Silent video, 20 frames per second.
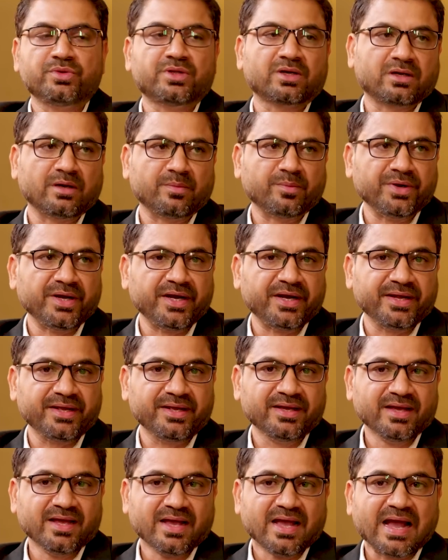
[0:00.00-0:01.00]
to the
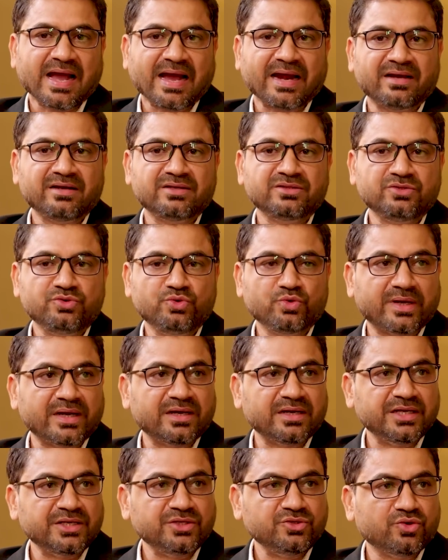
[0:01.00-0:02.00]
community, and you
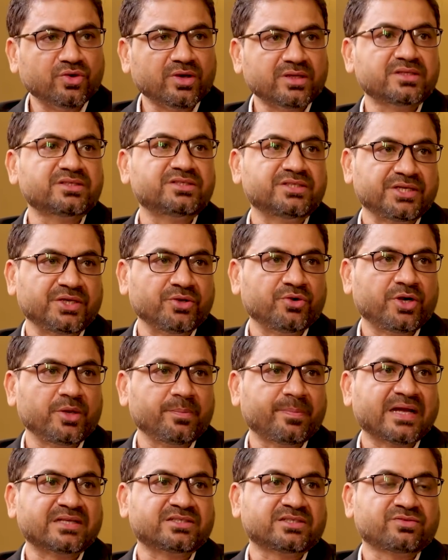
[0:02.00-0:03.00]
can enjoy the security
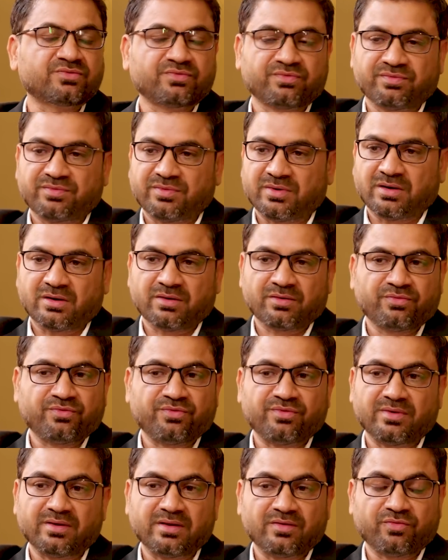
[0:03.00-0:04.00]
patches for
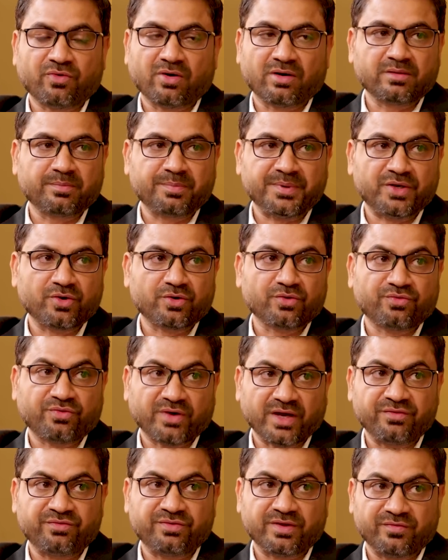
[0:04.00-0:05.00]
the period of
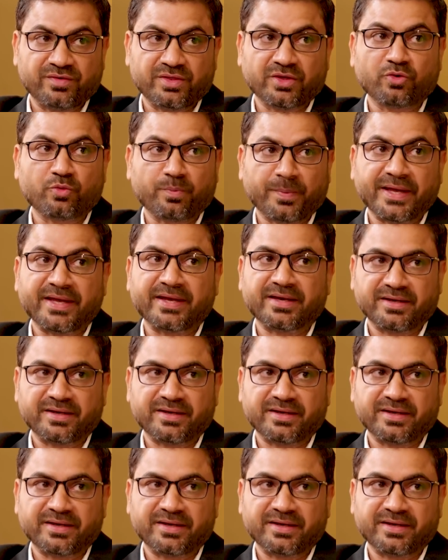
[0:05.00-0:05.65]
5 years without paying